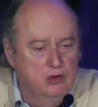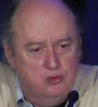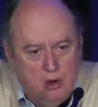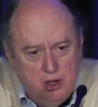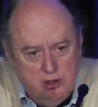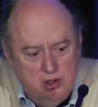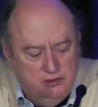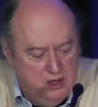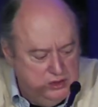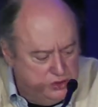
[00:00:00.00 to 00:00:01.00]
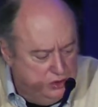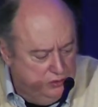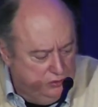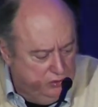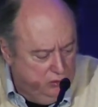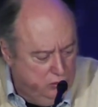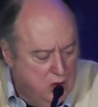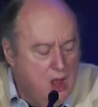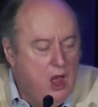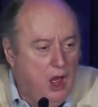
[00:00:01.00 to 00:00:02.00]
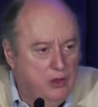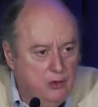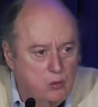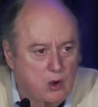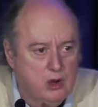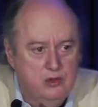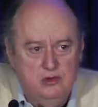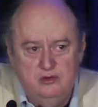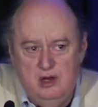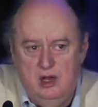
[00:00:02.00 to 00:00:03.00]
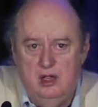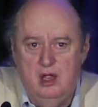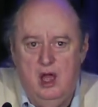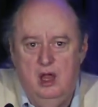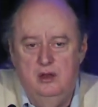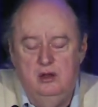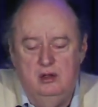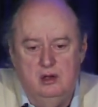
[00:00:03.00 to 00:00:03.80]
draw your attention to other work that's taking on,